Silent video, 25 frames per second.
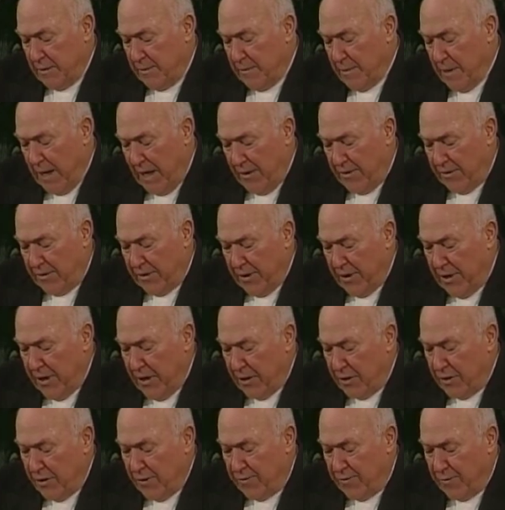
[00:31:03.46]
mouth
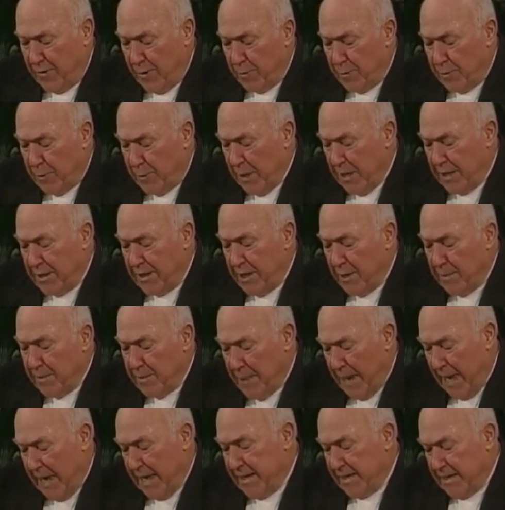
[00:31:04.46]
to forbid the
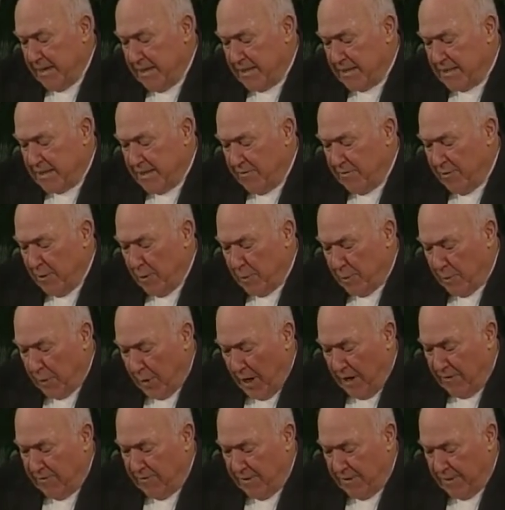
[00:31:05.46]
madness of the
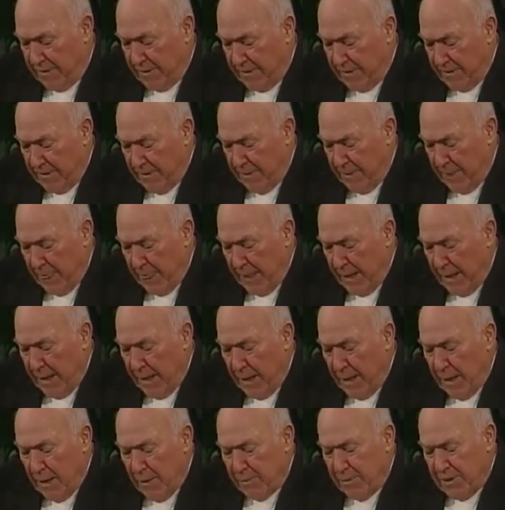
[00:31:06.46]
prophet.
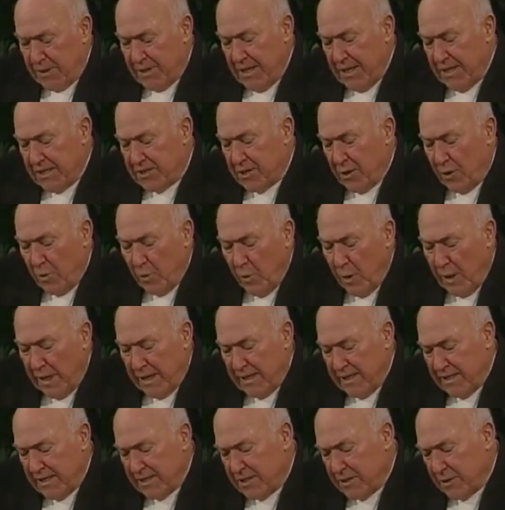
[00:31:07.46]
But these are
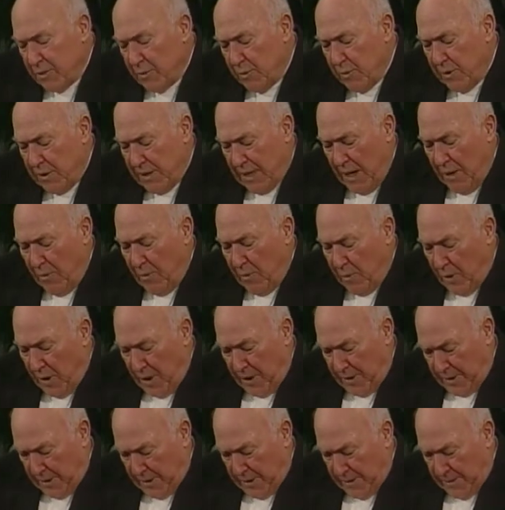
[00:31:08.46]
wells without
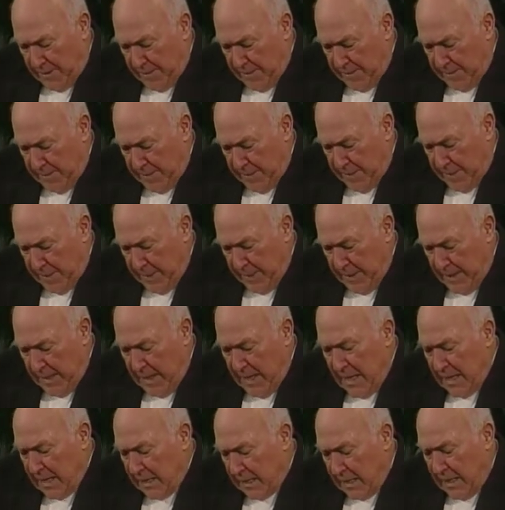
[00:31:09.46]
water,
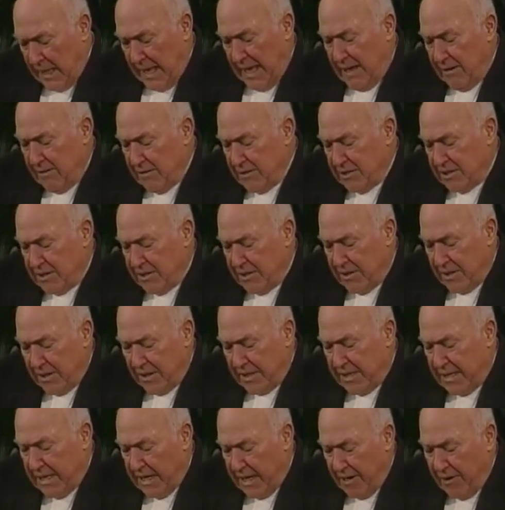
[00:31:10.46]
clouds that
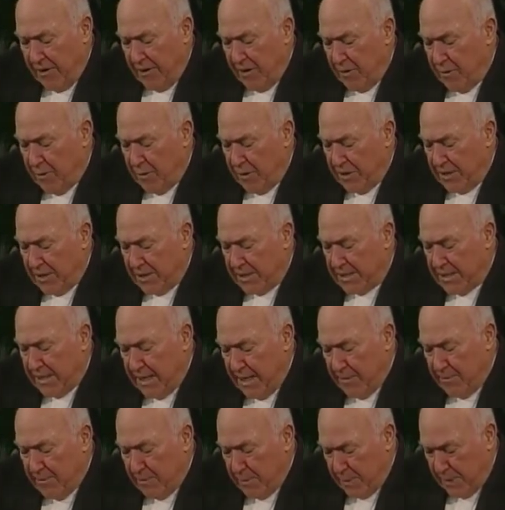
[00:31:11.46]
are carried with the
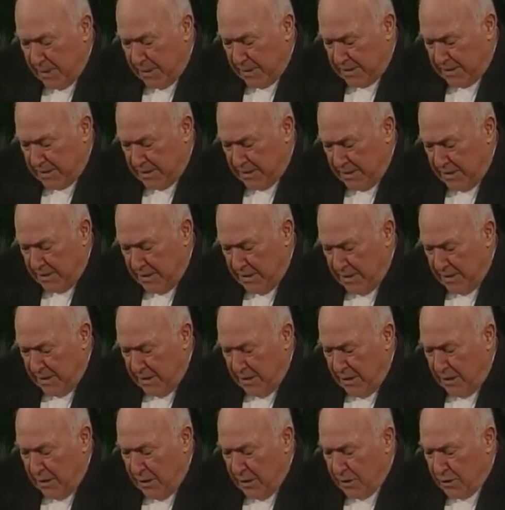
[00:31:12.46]
tempest,
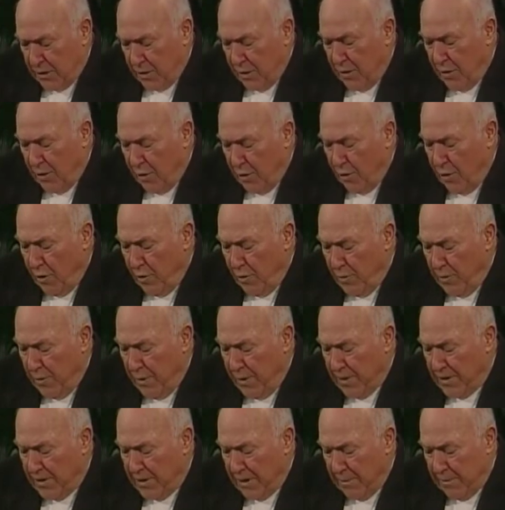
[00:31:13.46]
to whom
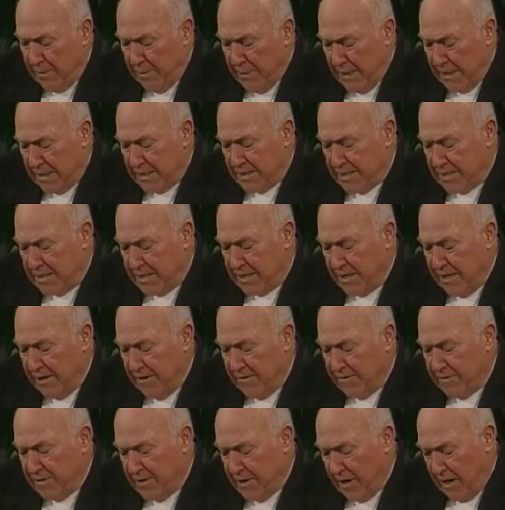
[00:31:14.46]
the midst
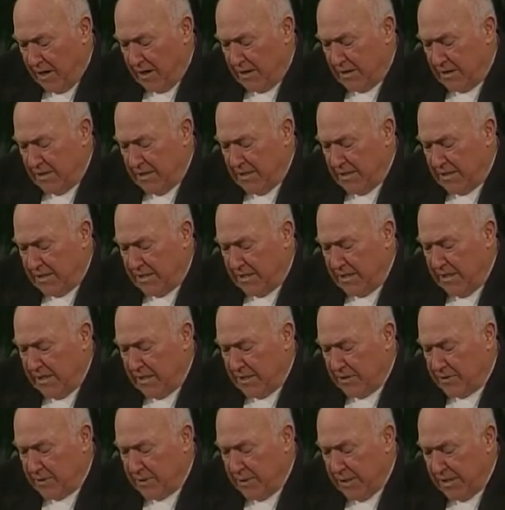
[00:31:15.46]
of darkness
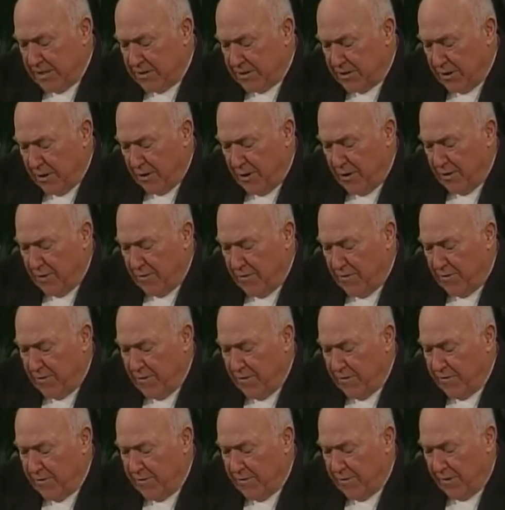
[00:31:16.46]
is reserved
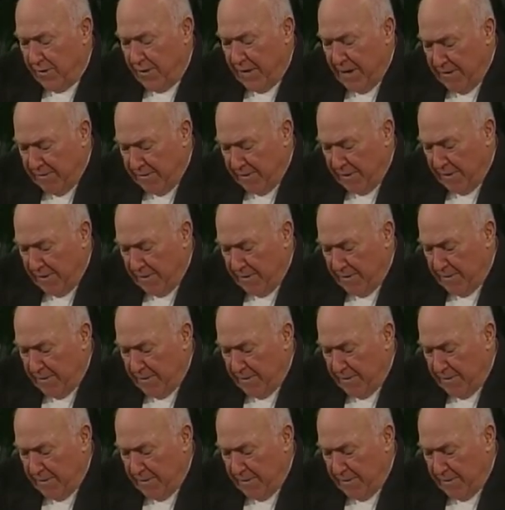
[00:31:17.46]
forever.